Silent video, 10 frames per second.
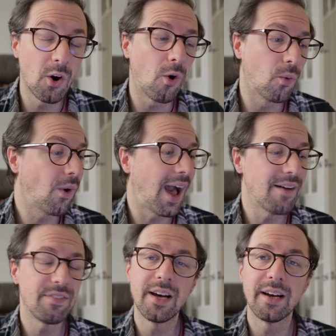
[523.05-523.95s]
or
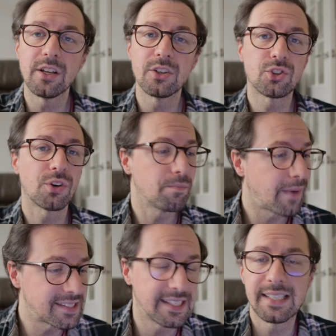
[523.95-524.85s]
whatever
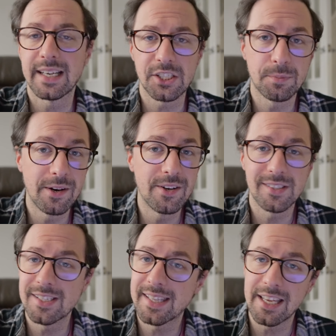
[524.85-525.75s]
traumatic
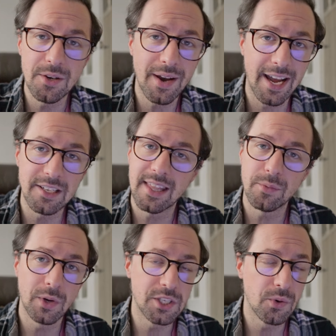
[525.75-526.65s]
experiences that you had
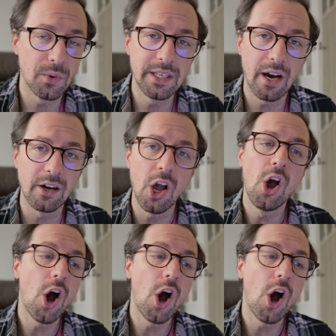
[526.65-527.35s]
that when you were young,